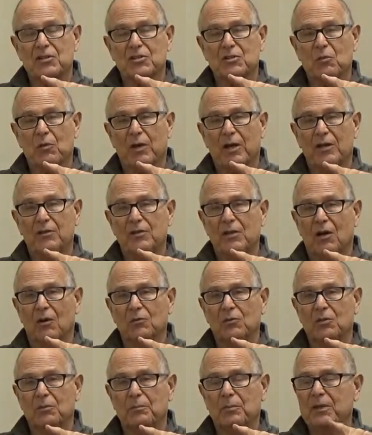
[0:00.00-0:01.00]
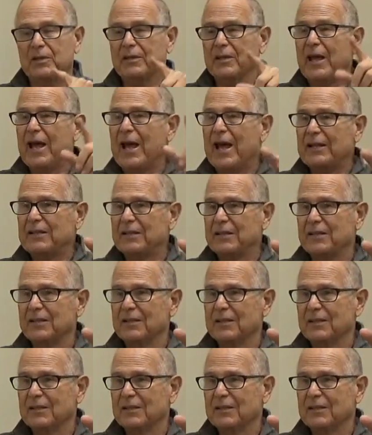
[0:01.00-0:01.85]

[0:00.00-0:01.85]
a square, no, to be that.